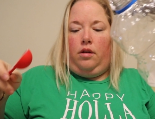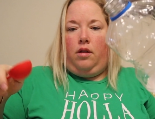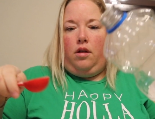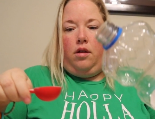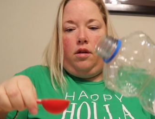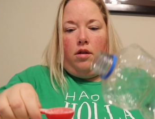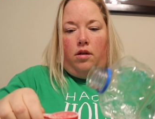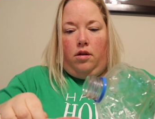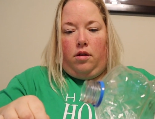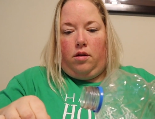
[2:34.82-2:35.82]

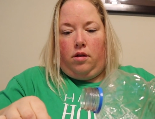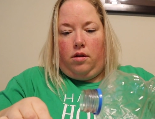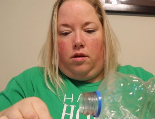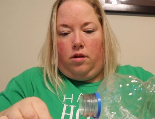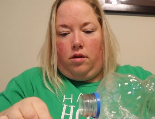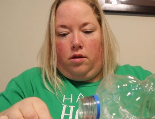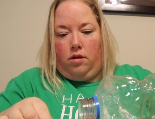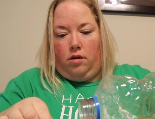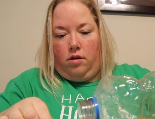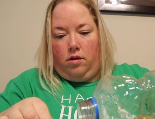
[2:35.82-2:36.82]

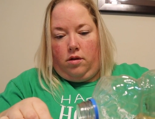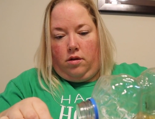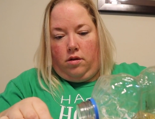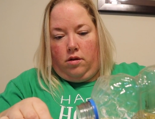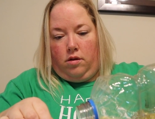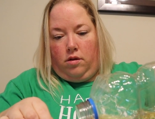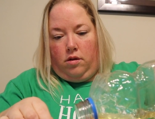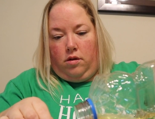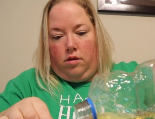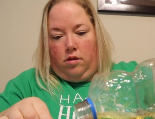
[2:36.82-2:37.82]

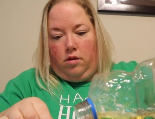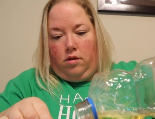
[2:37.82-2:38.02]
(no one is talking)